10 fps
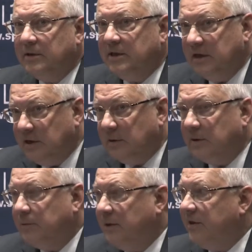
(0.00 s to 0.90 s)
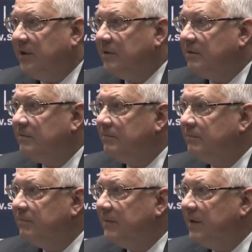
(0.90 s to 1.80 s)
deal with it?
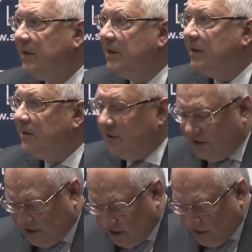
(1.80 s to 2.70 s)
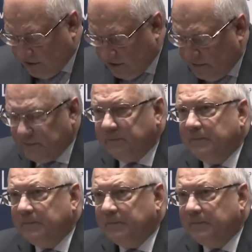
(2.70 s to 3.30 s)
The second